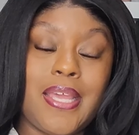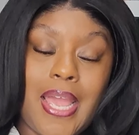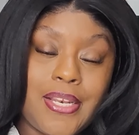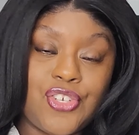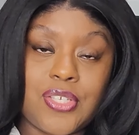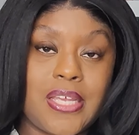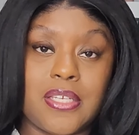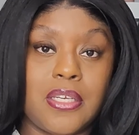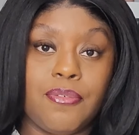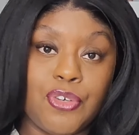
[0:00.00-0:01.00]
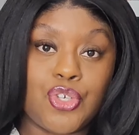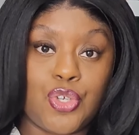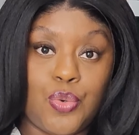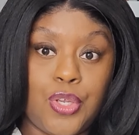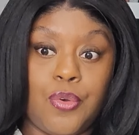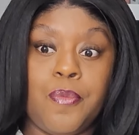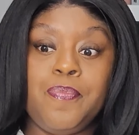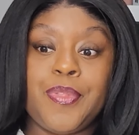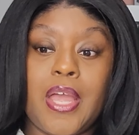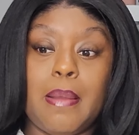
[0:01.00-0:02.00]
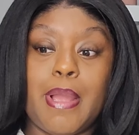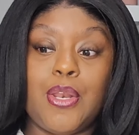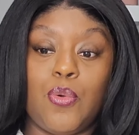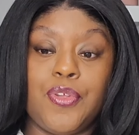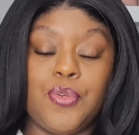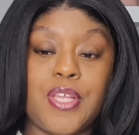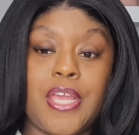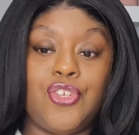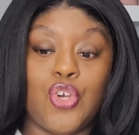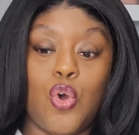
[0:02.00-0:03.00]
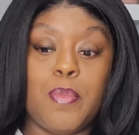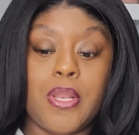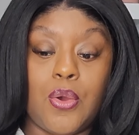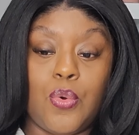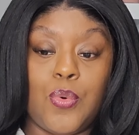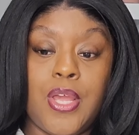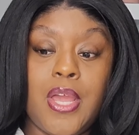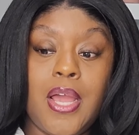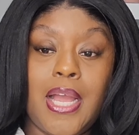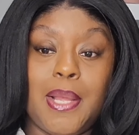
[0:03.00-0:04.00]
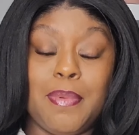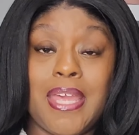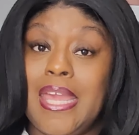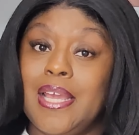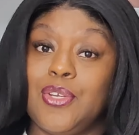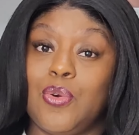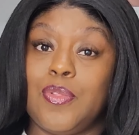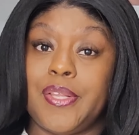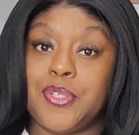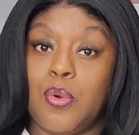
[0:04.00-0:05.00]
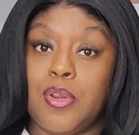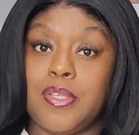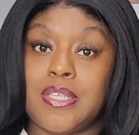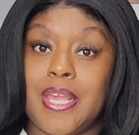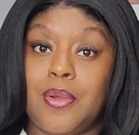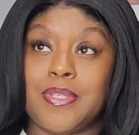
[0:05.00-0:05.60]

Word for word: it can just get delivered to you. Um, I know there's a Jo Malone um, candle that's going on sale.